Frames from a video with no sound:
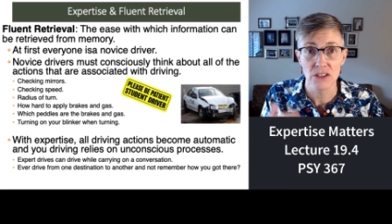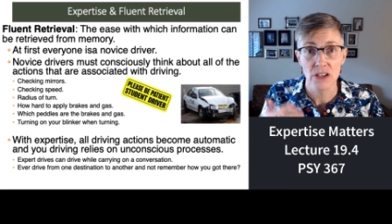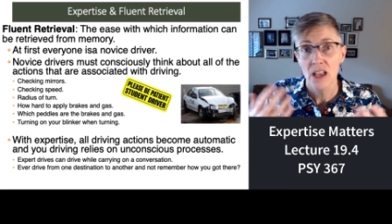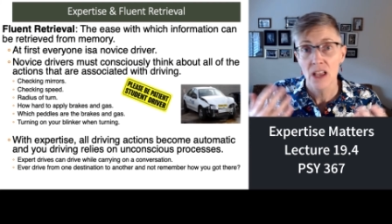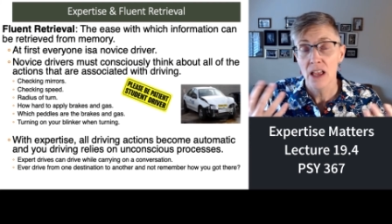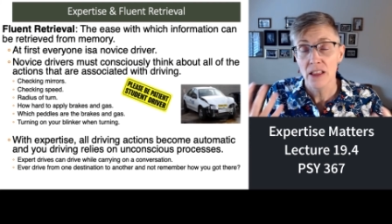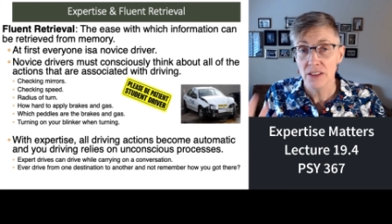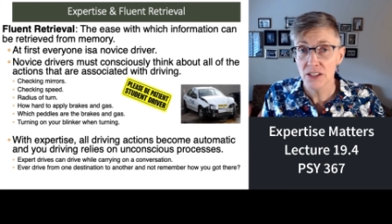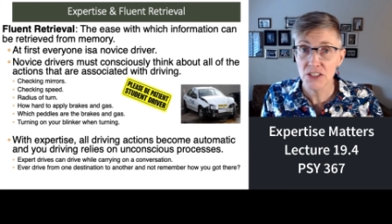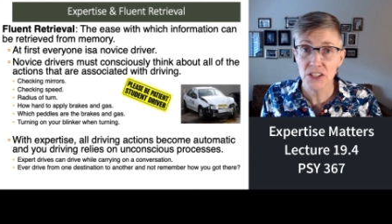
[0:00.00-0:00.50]

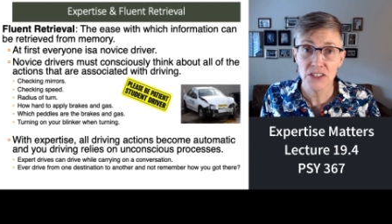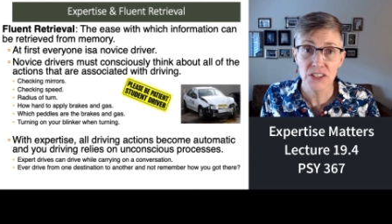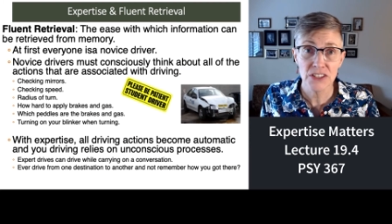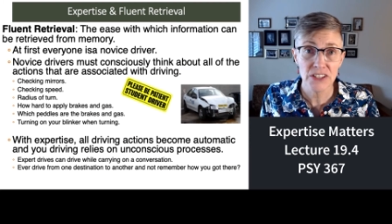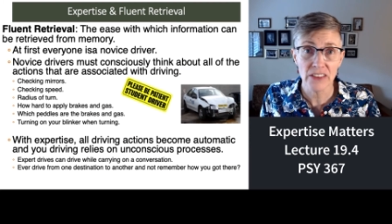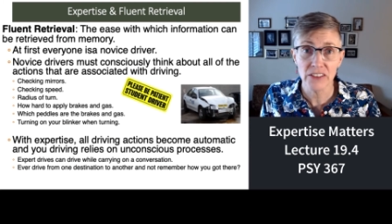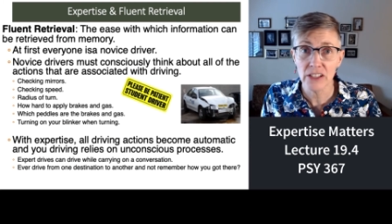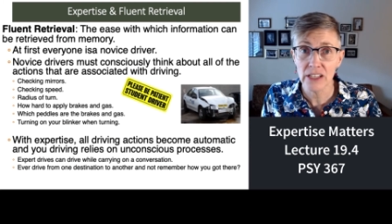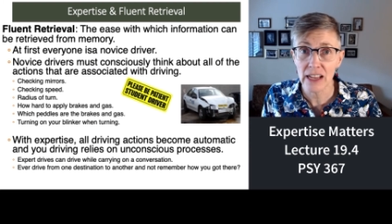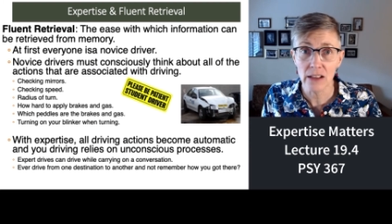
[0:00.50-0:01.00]
This is Southern
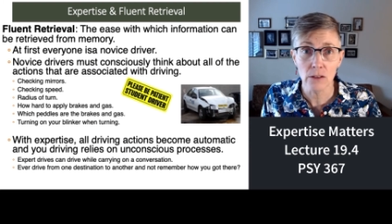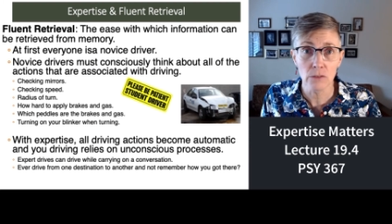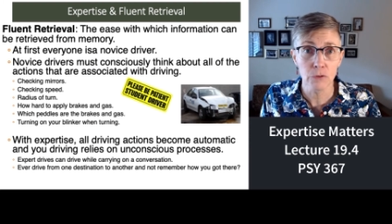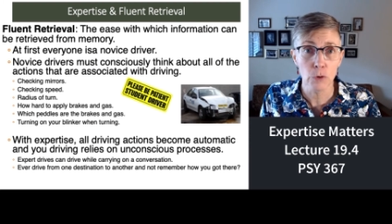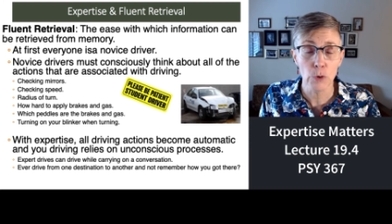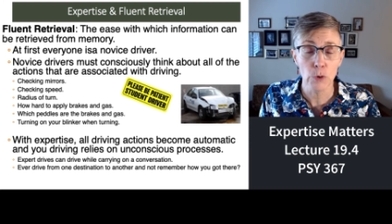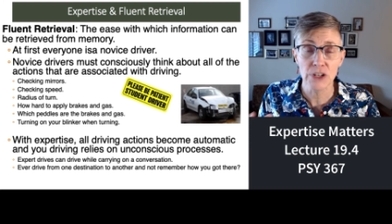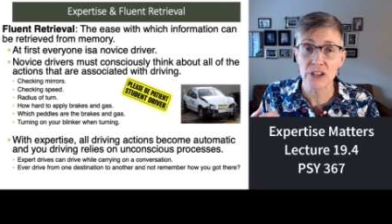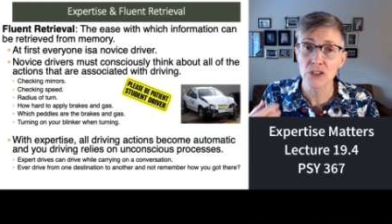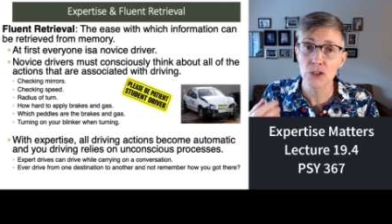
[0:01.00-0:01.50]

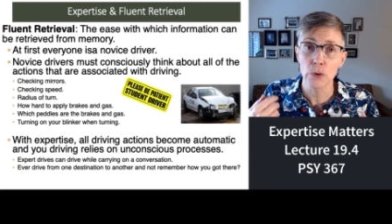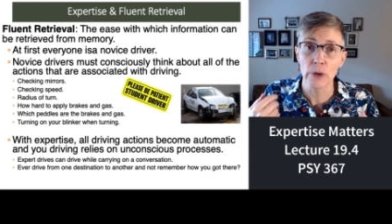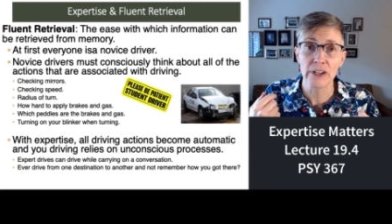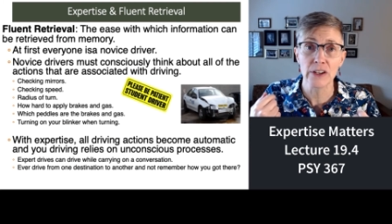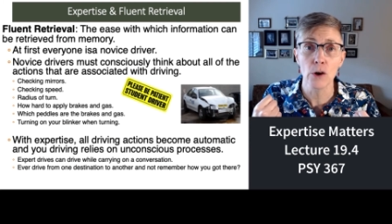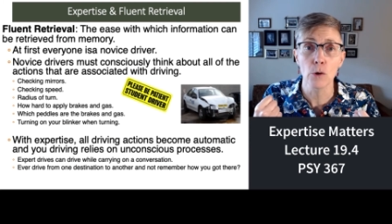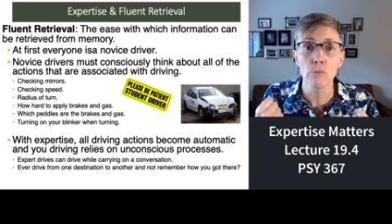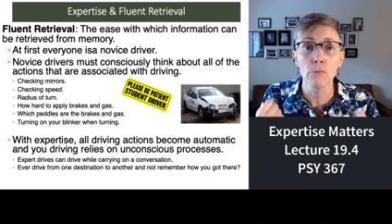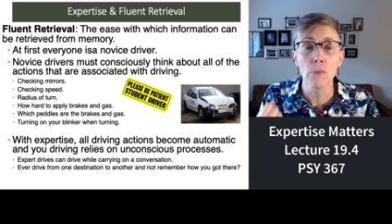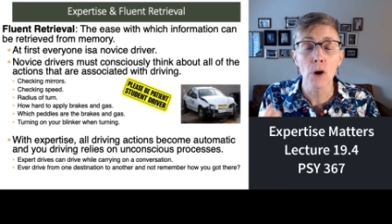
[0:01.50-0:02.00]
California, so I know
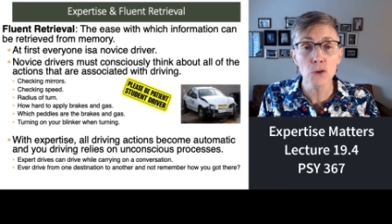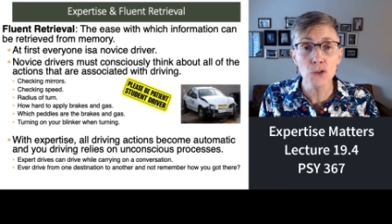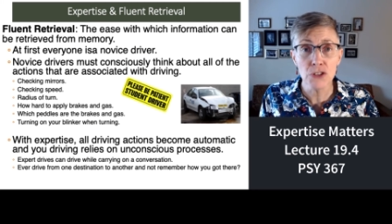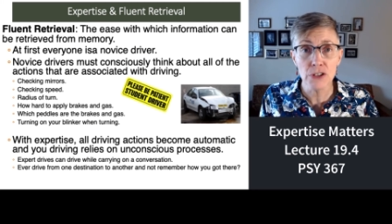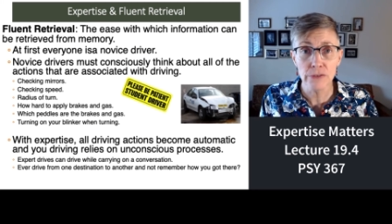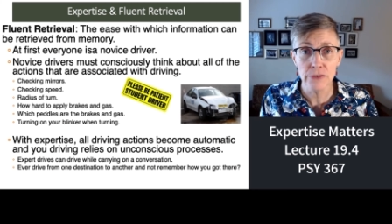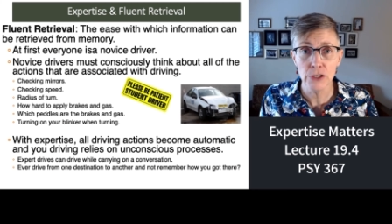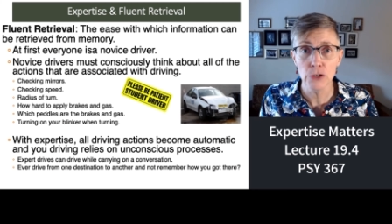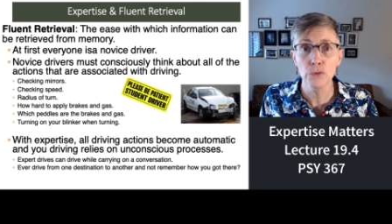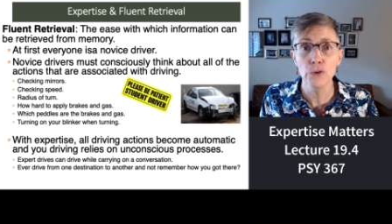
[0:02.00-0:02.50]
most of
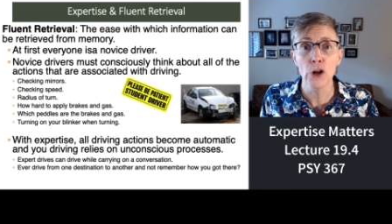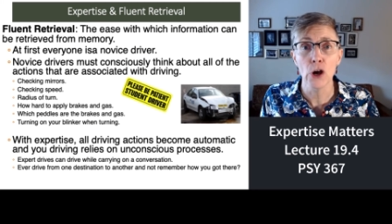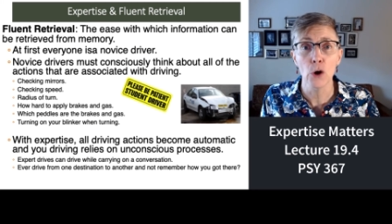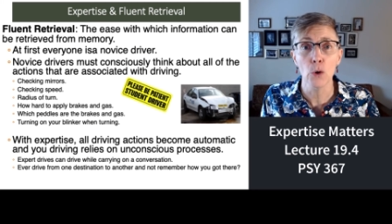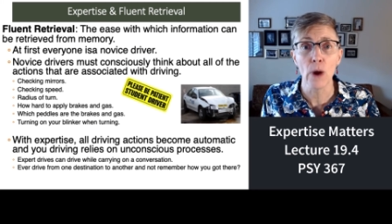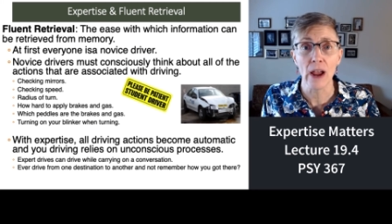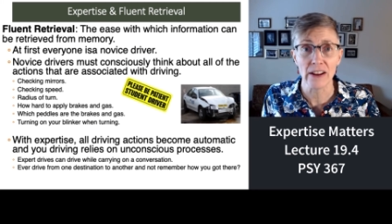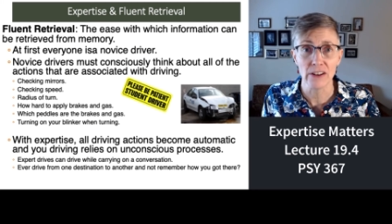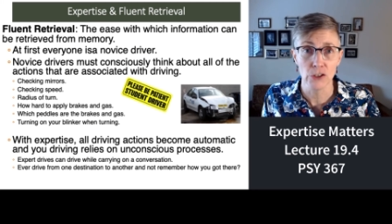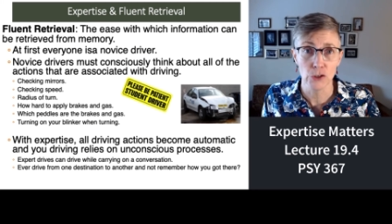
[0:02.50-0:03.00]
you know how
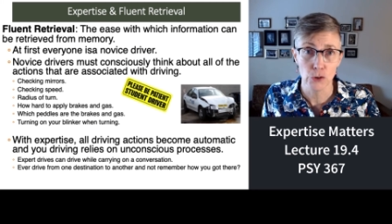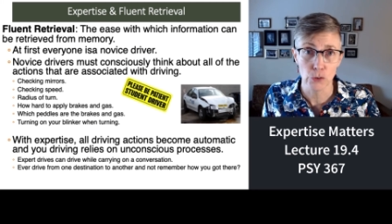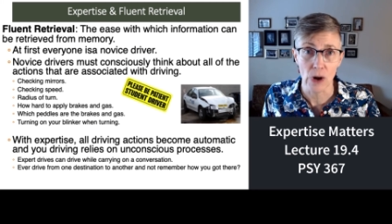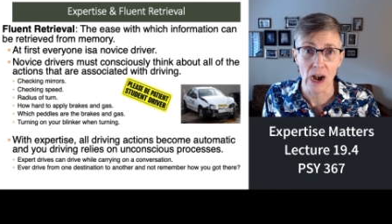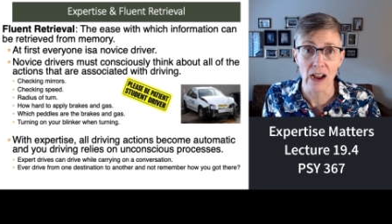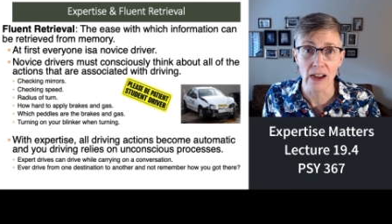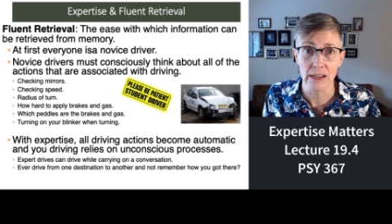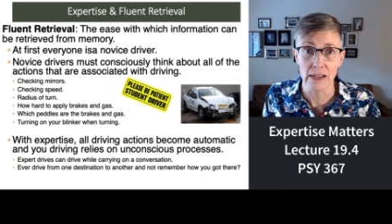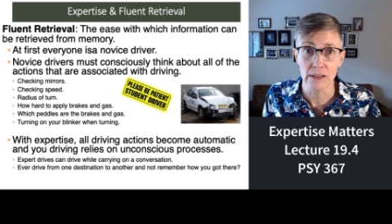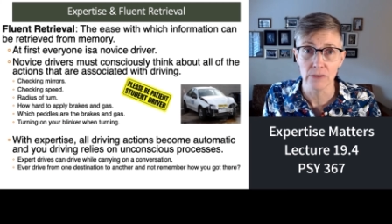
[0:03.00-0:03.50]
to
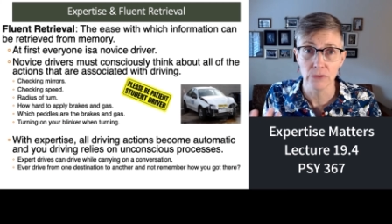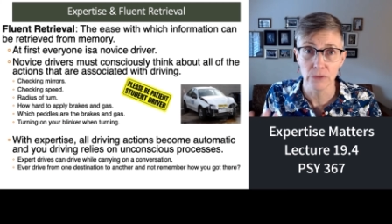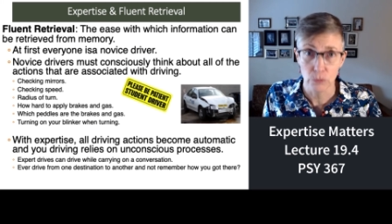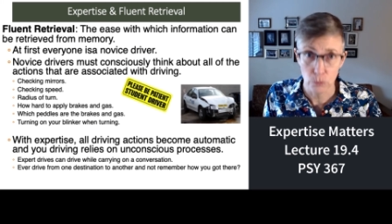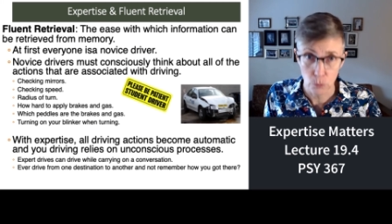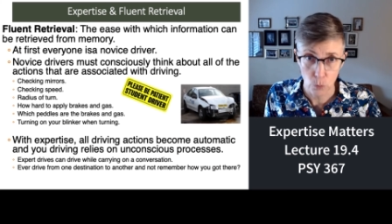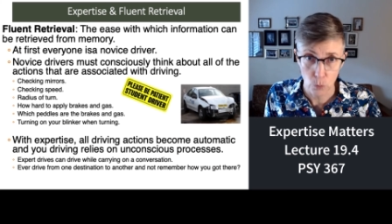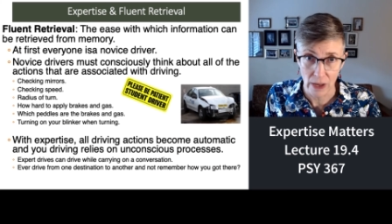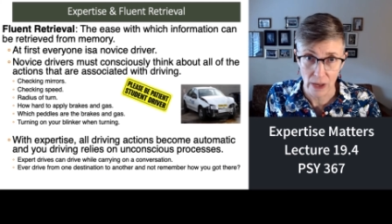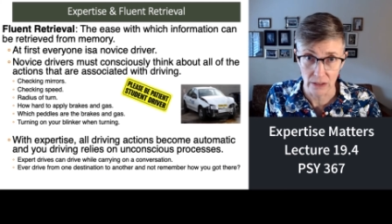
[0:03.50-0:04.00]
drive
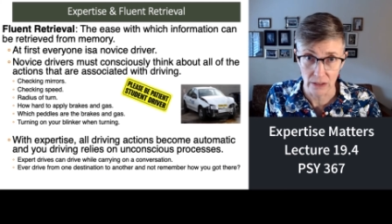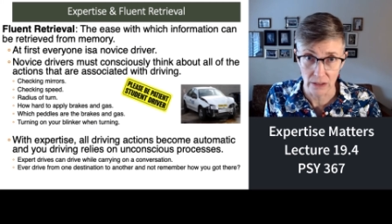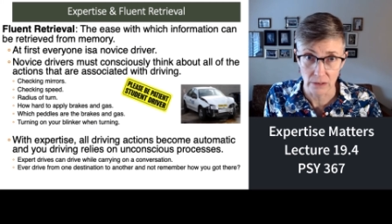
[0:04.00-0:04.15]
well.